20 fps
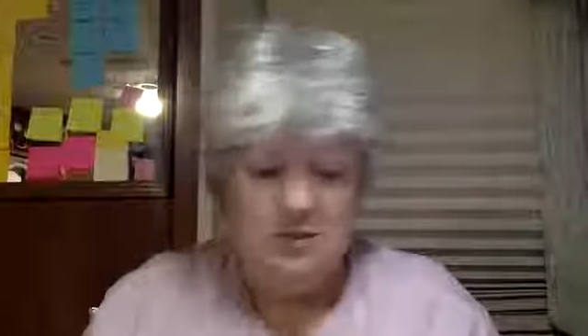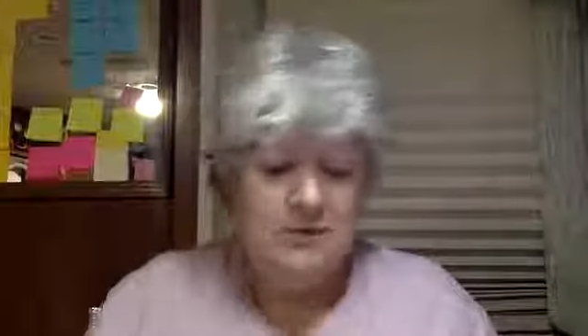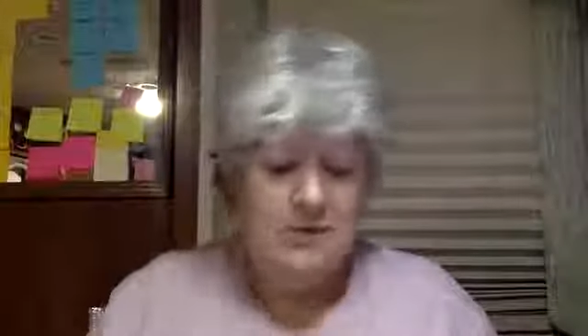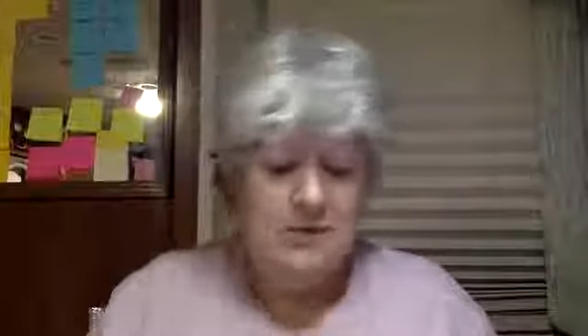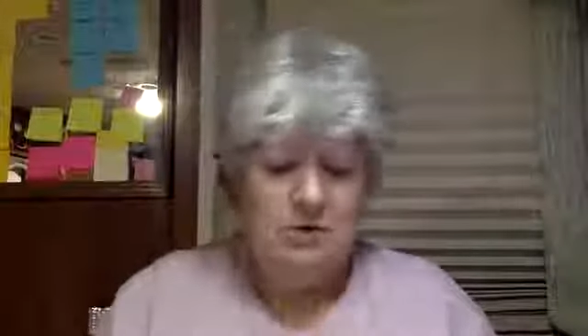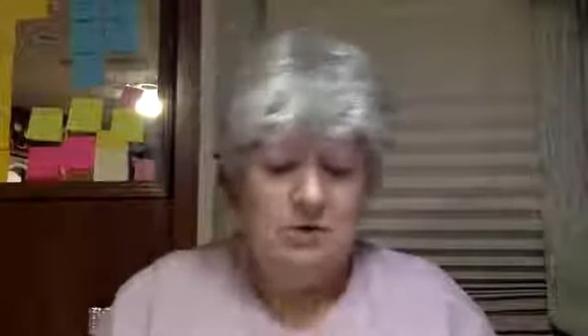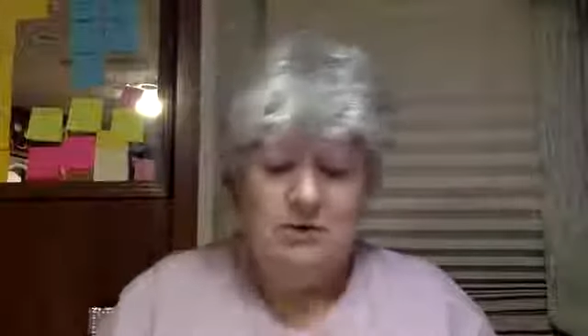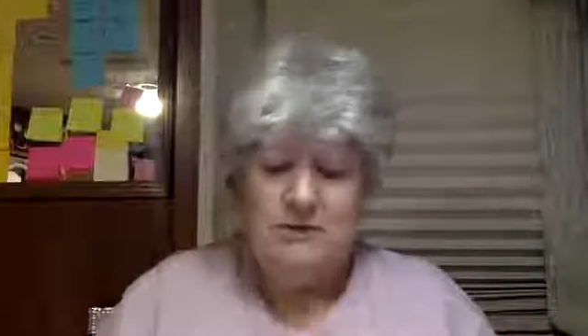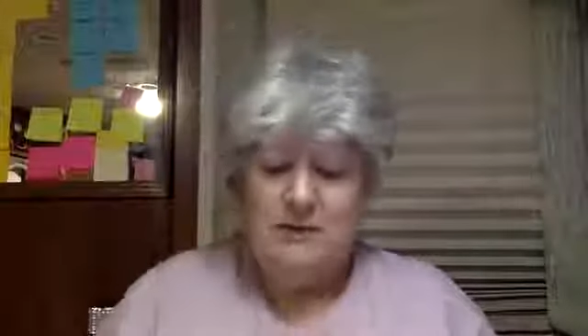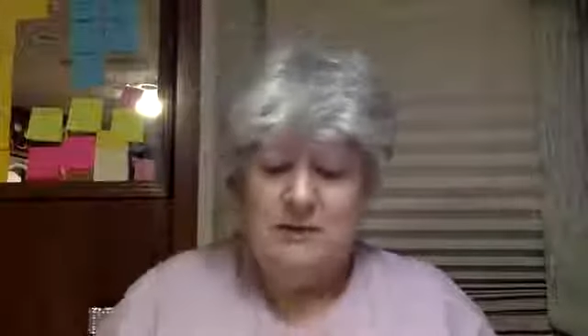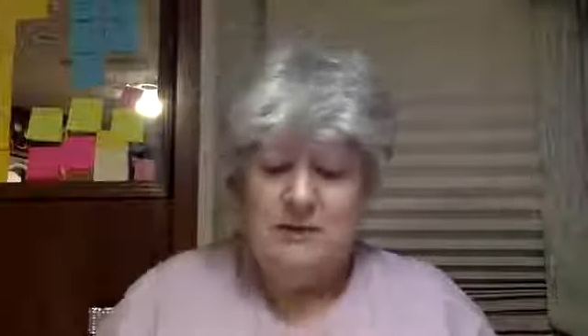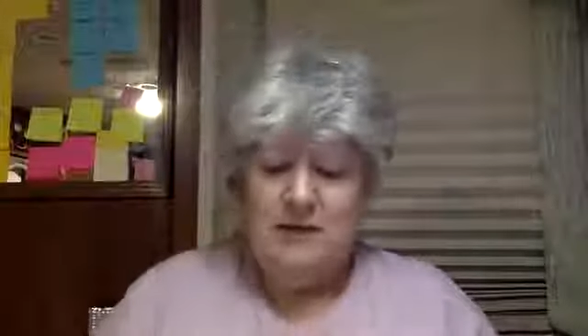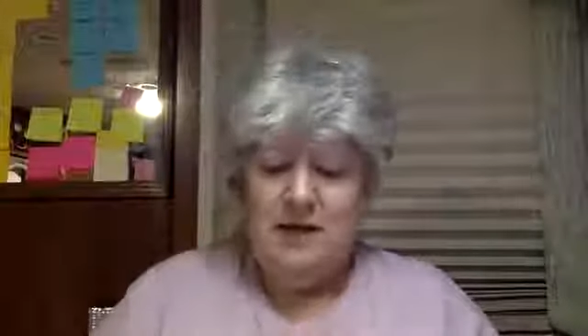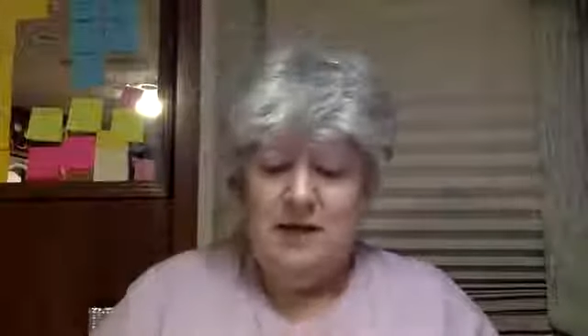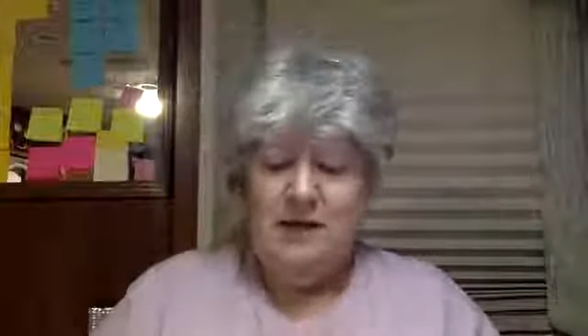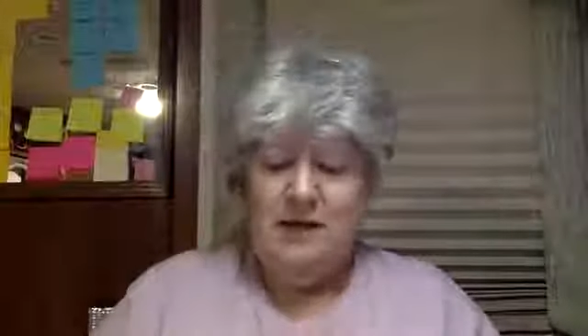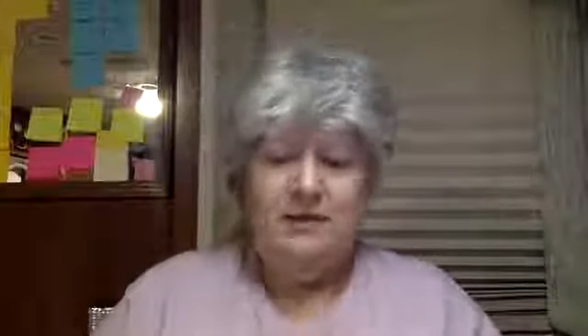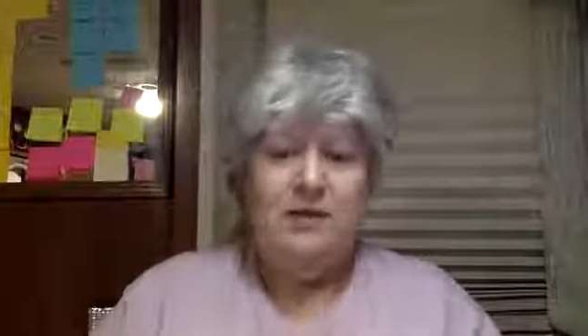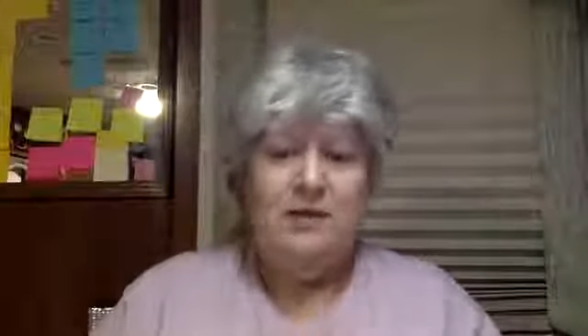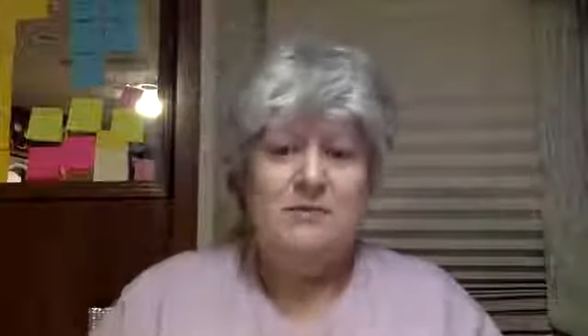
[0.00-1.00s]
So it's been
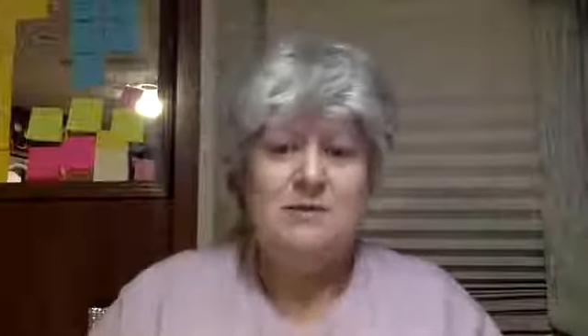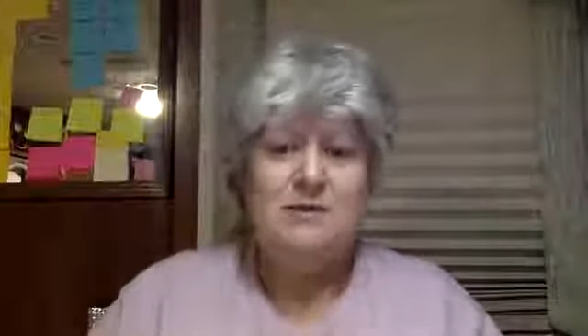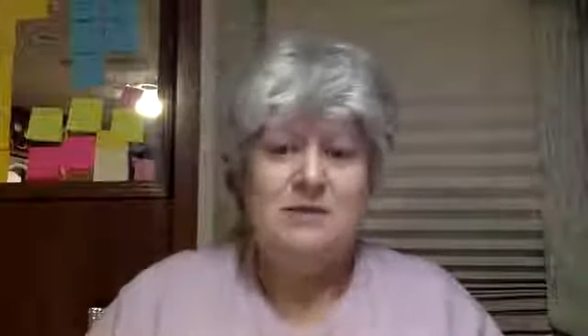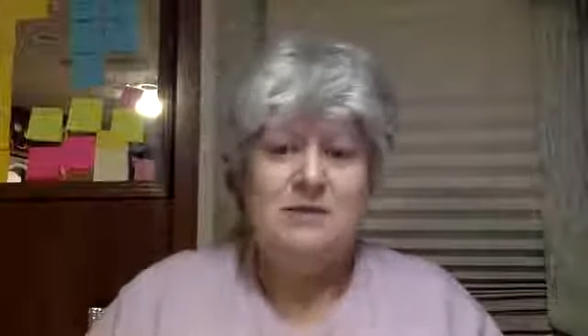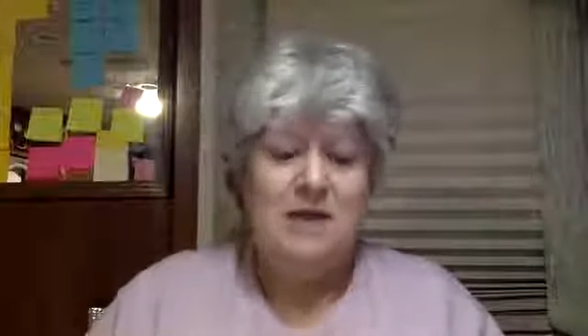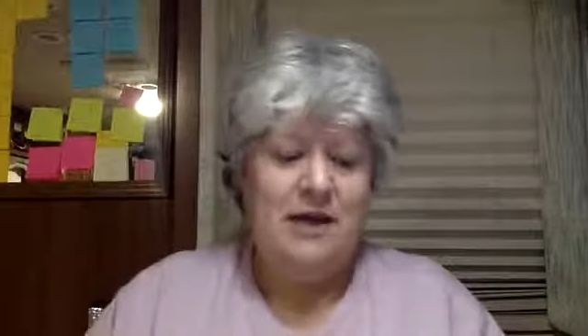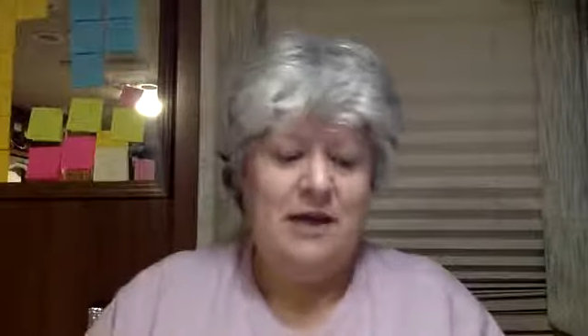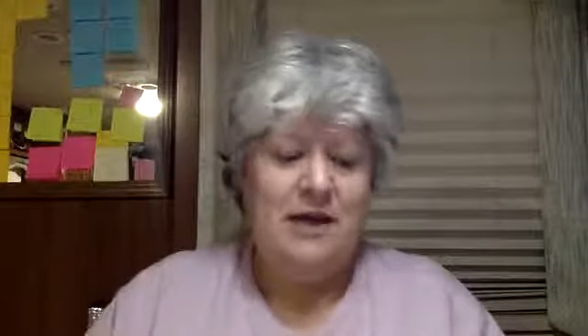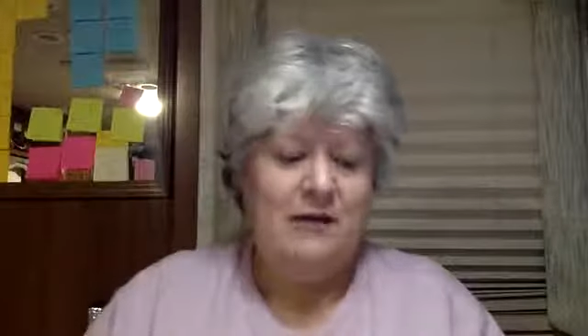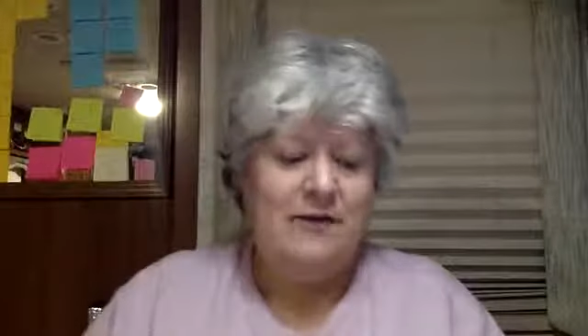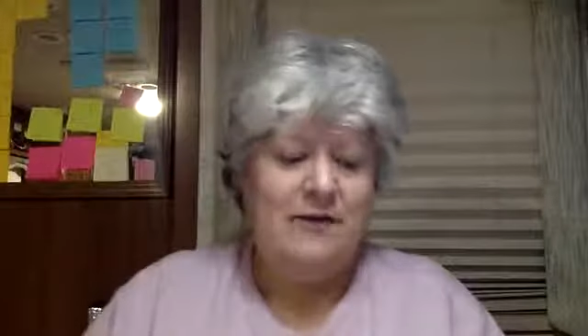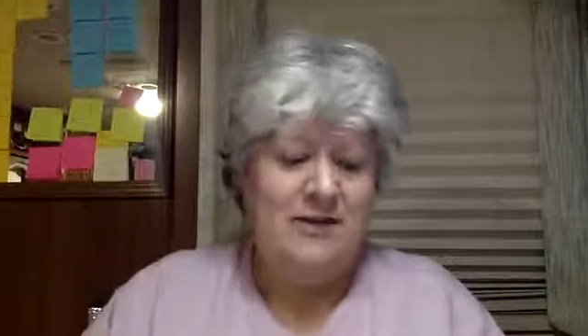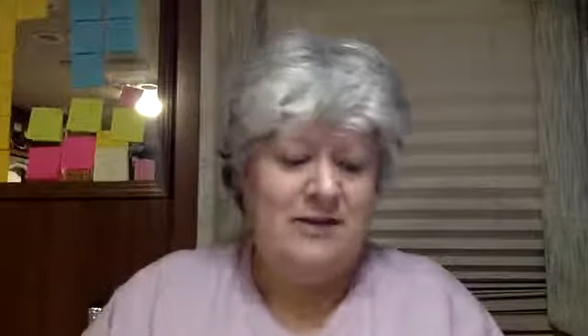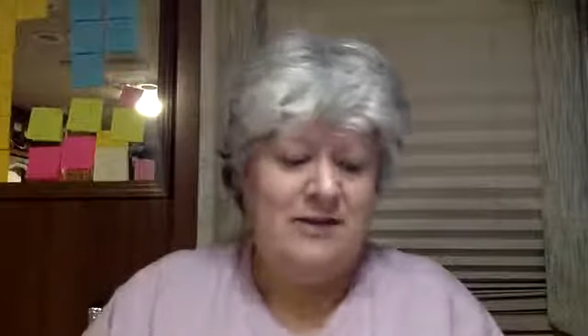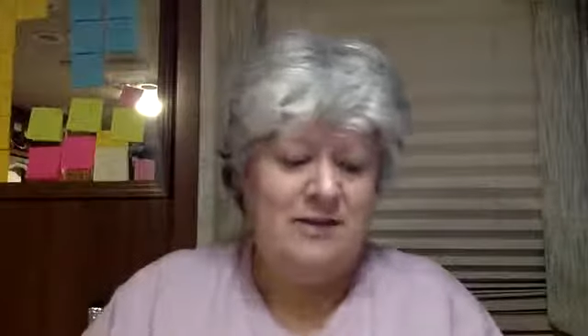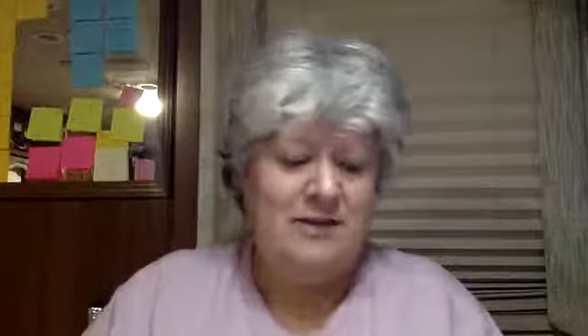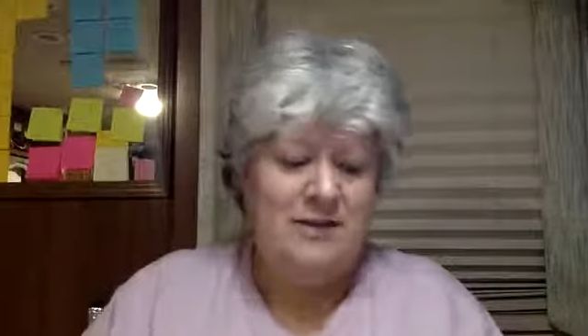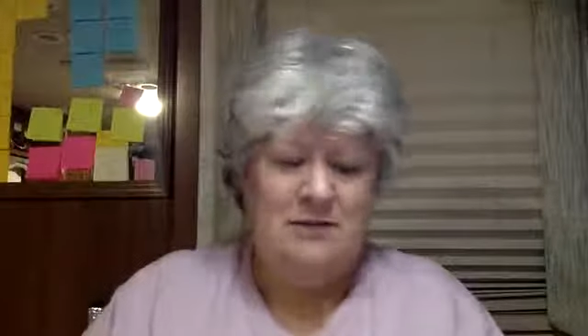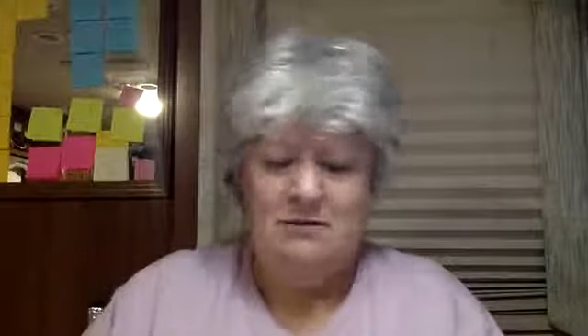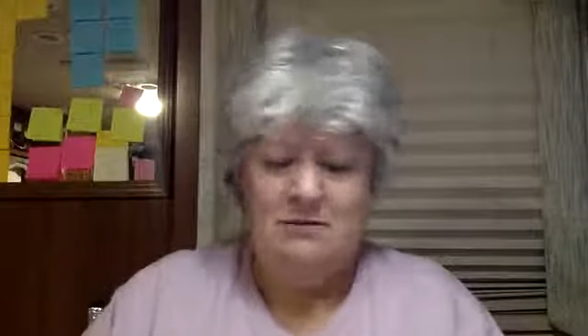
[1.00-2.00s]
kind of, it was kind of
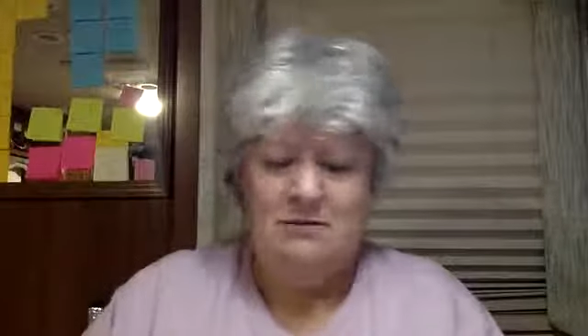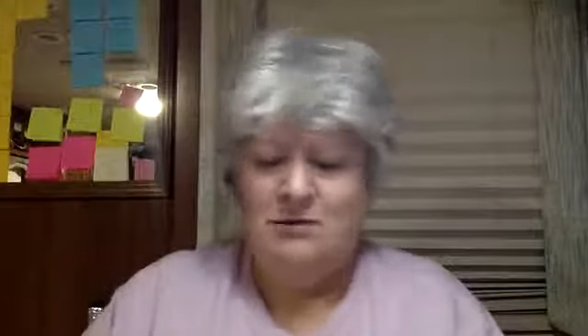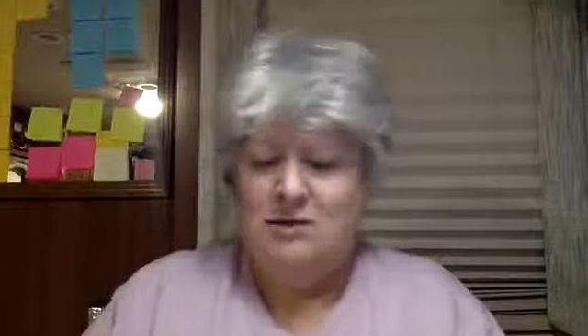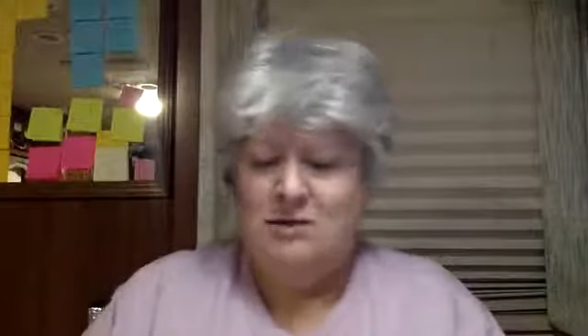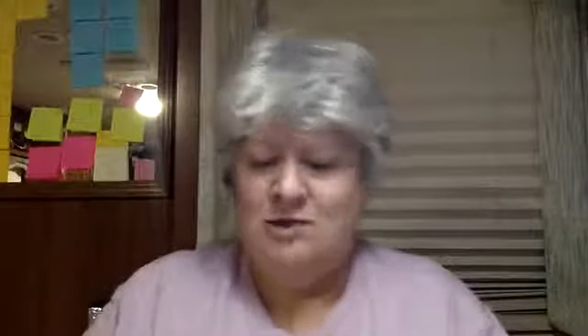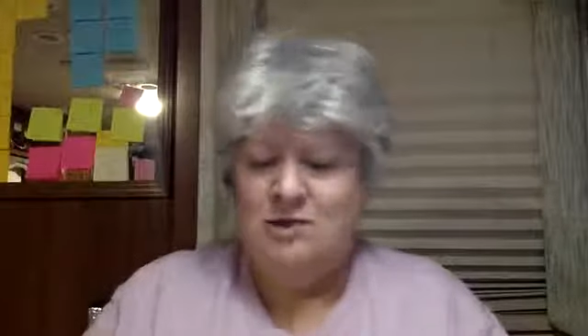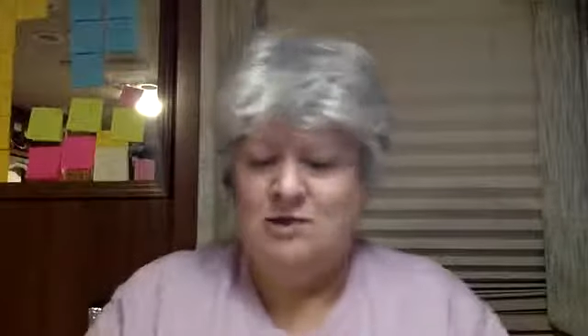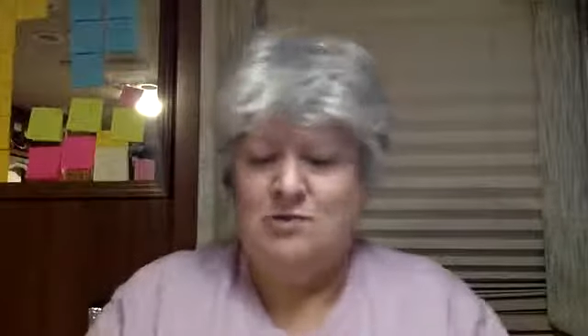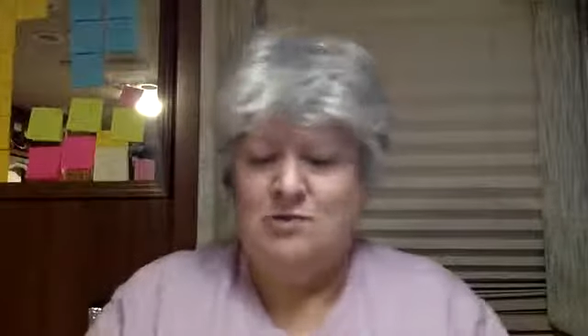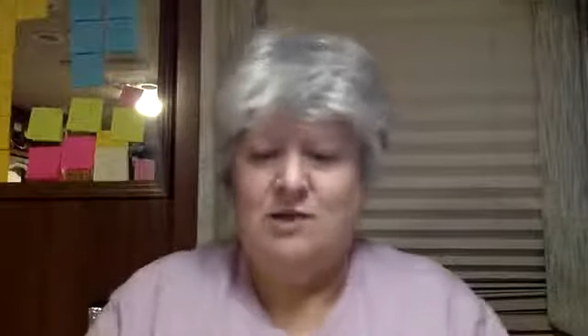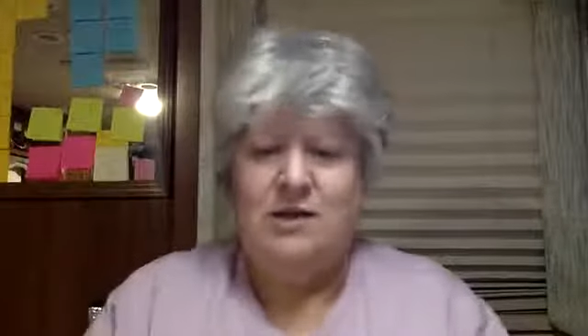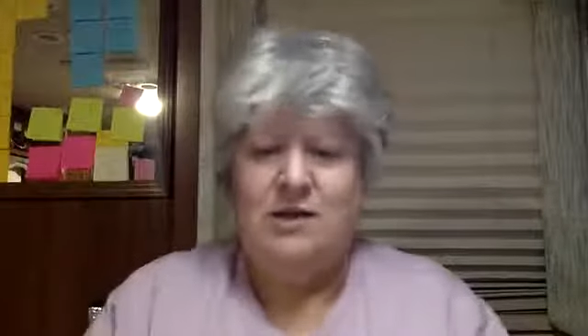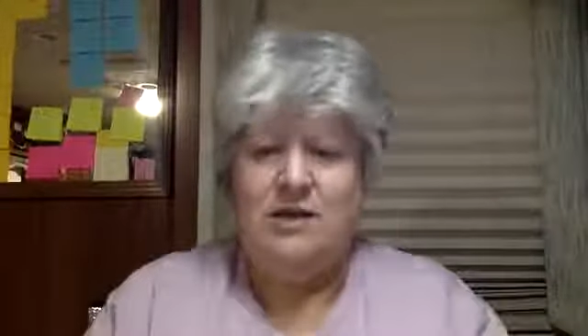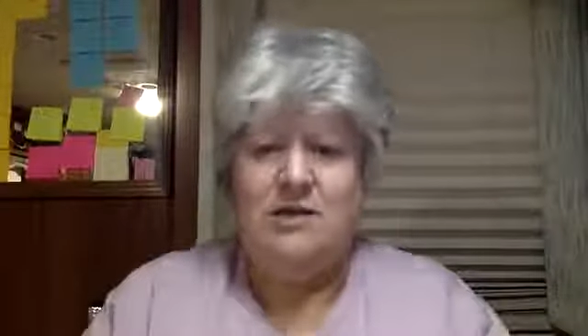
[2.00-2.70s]
fun to do that.